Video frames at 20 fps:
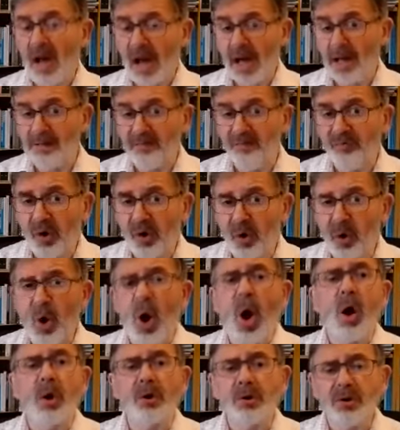and
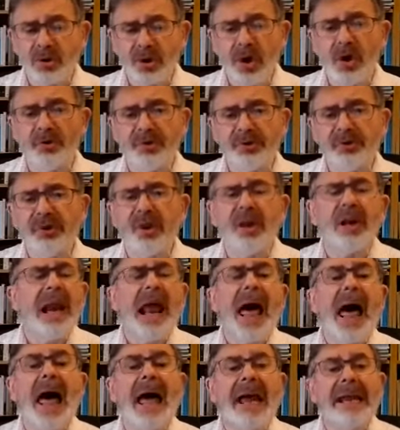vrocht on the
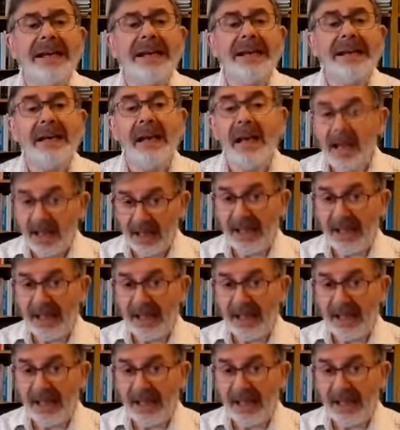line,